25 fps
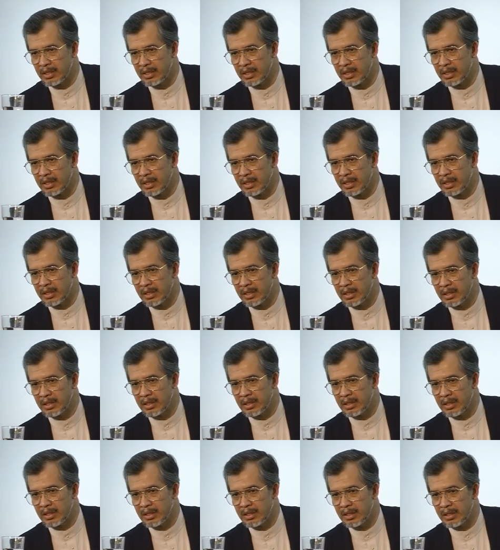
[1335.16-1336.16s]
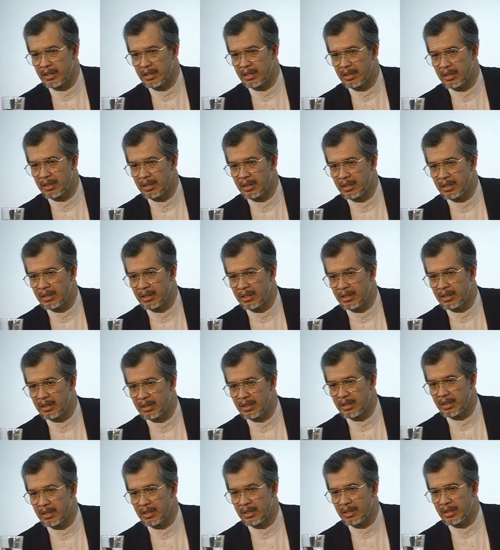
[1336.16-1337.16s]

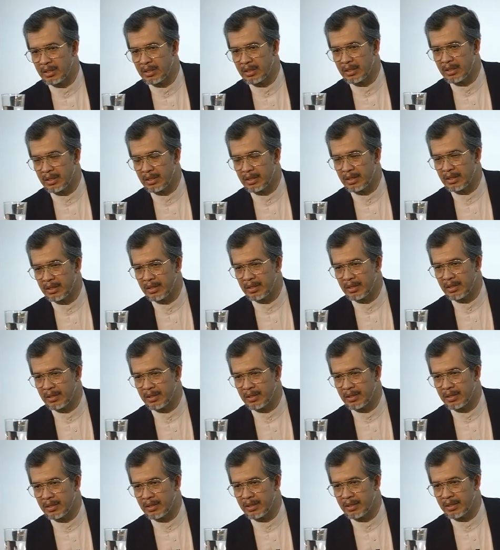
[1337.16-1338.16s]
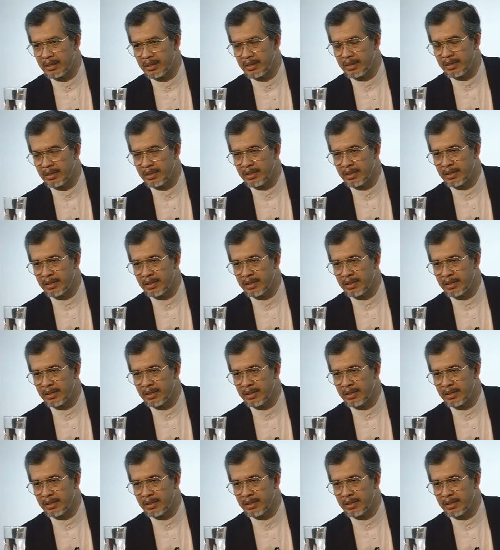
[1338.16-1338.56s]
[no speech]